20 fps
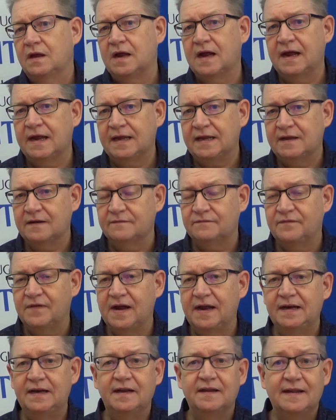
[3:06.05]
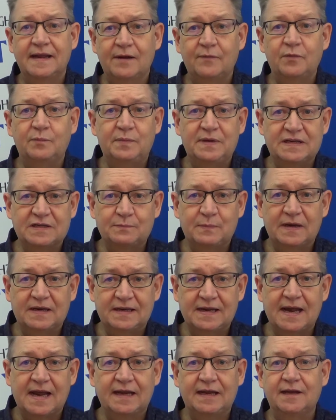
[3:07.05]
I can find it, that would be
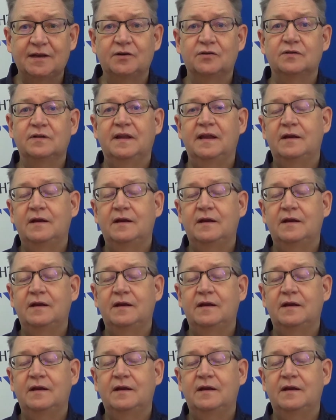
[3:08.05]
spectacular.